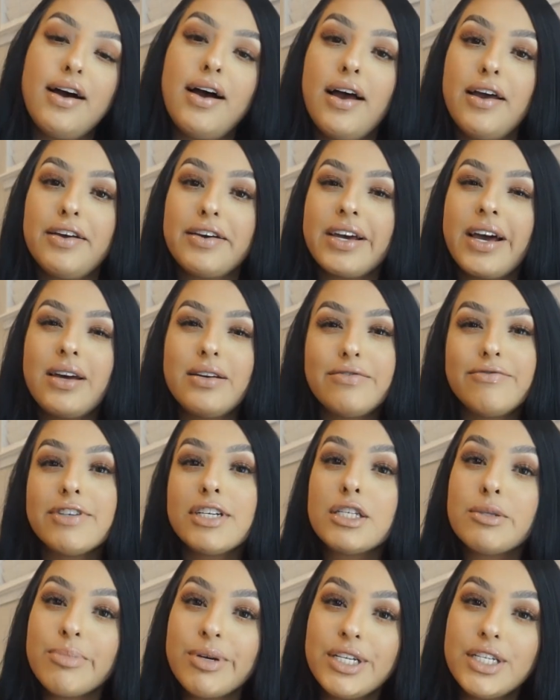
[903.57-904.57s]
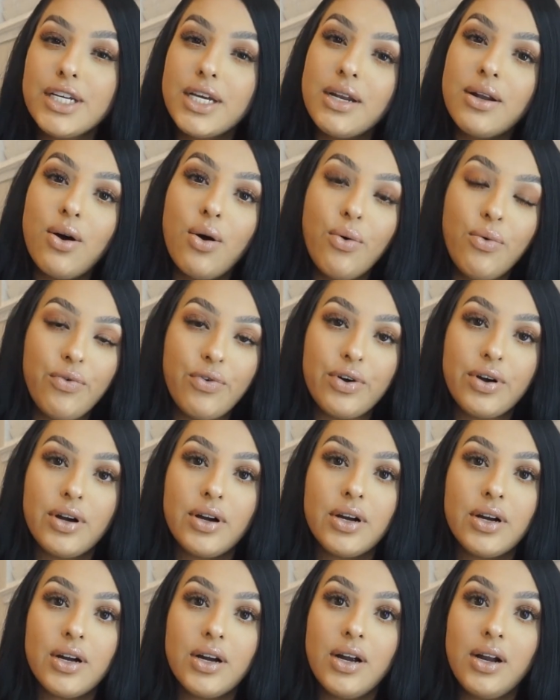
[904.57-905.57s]
I kind of explained it
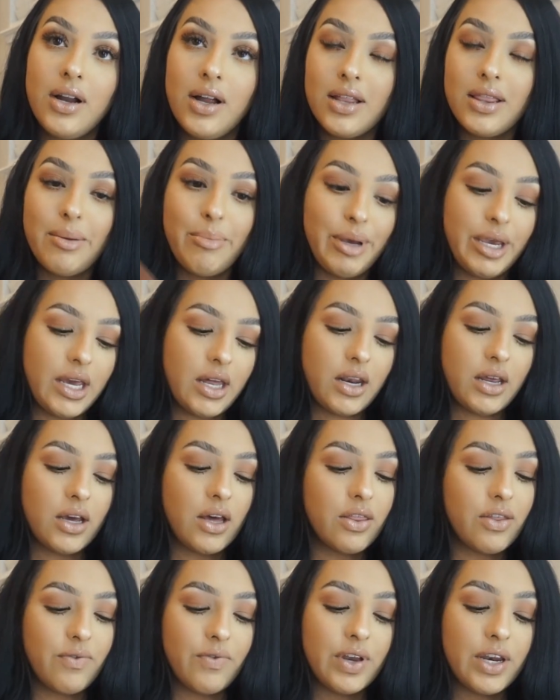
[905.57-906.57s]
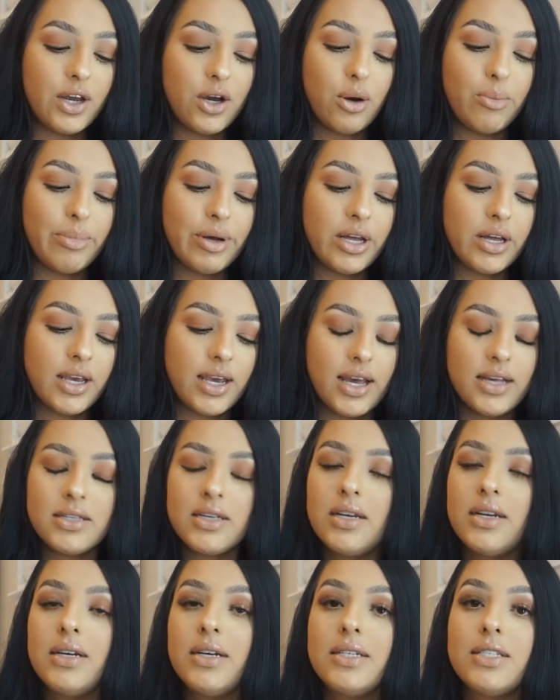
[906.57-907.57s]
over at the beginning of the video, but
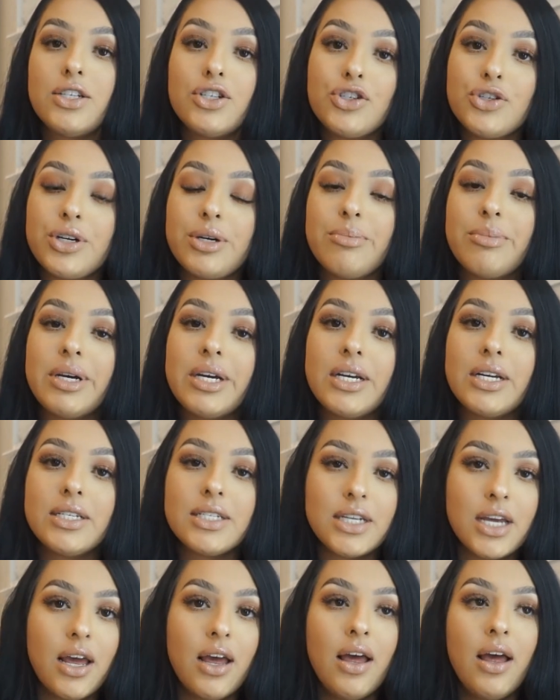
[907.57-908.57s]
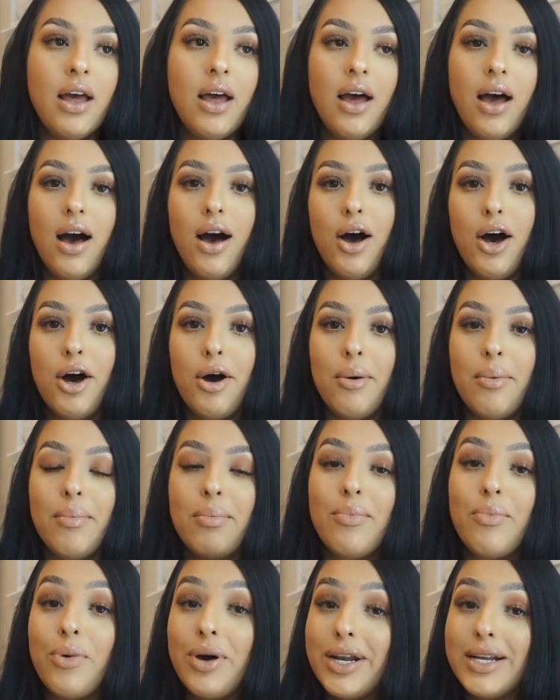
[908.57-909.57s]
KASSHENNA is a treatment.
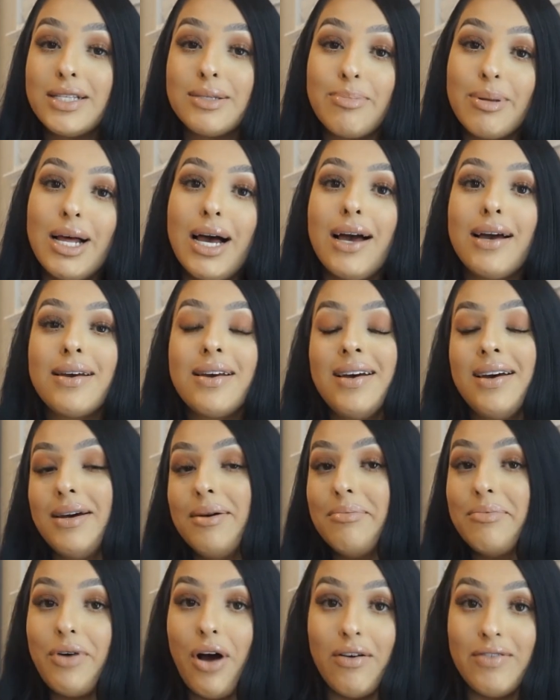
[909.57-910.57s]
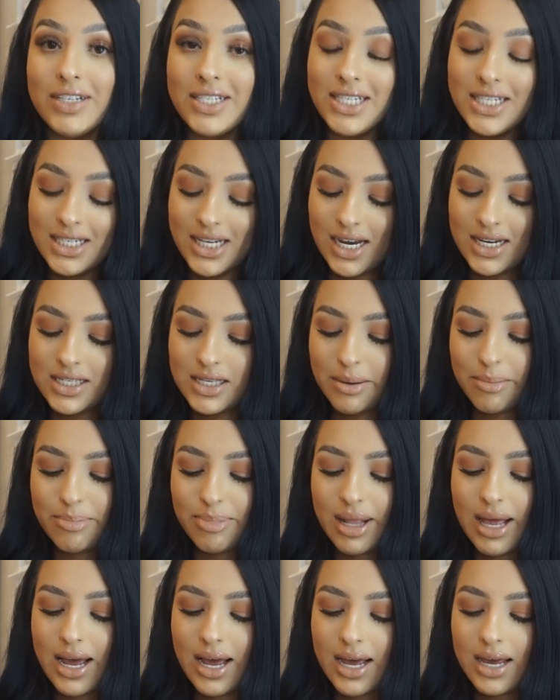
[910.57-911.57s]
When it's black, it obviously dyes it
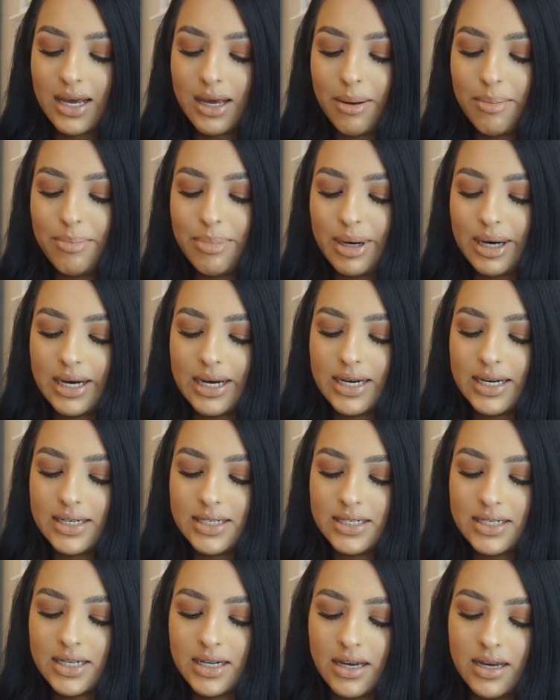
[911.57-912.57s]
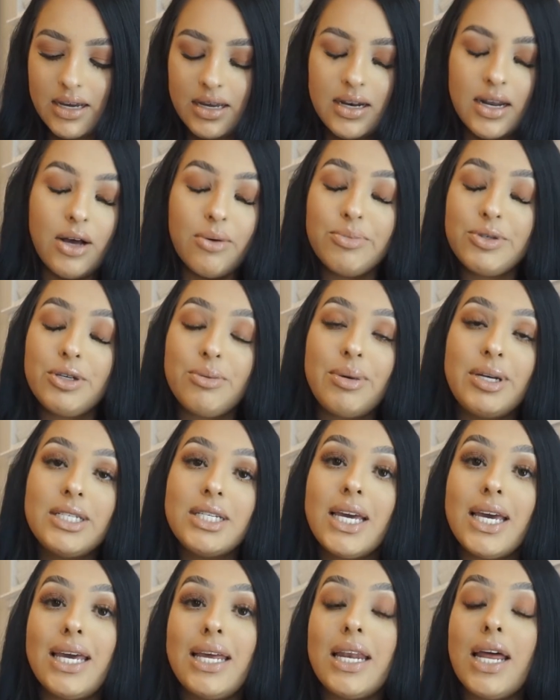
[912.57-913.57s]
black, but it helps you
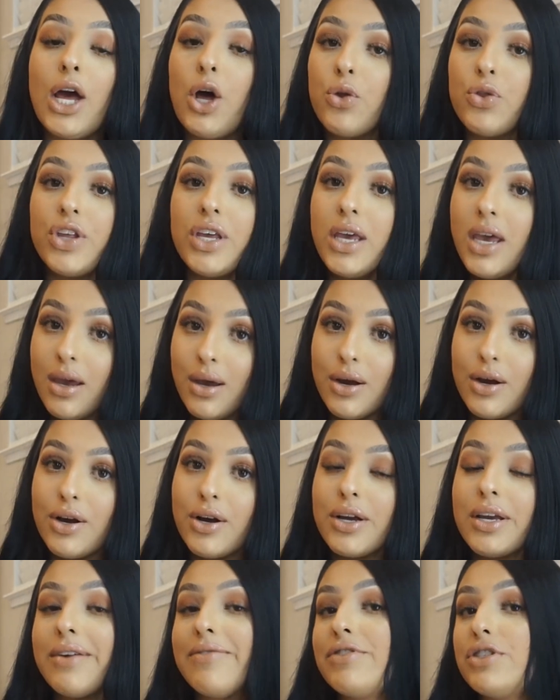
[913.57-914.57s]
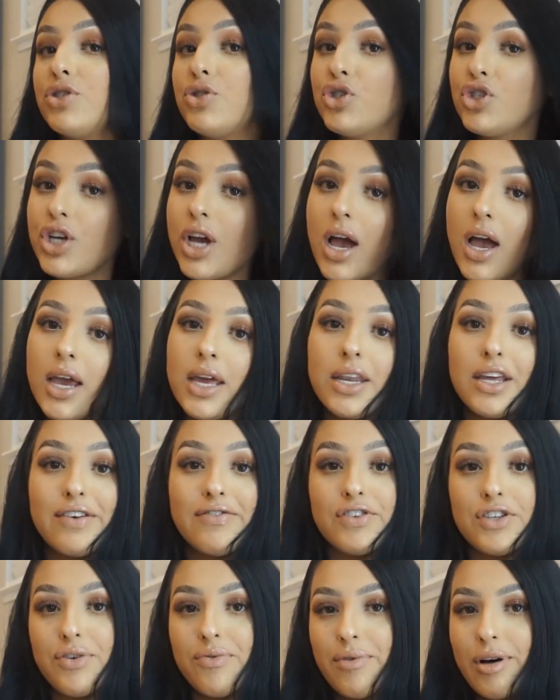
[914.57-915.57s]
maintain healthy hair, gives you shine,
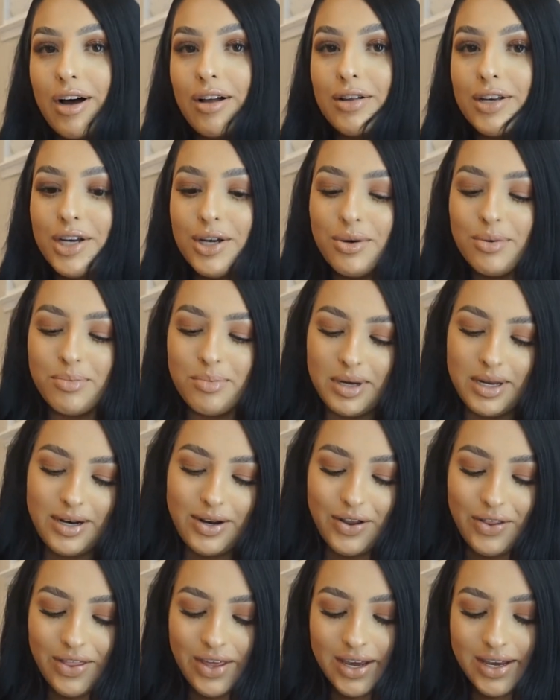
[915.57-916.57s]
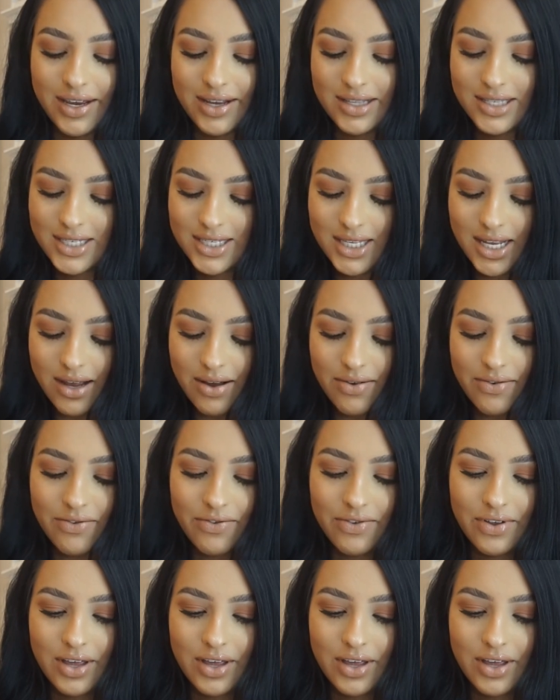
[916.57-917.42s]
gives you volume, and all that good stuff.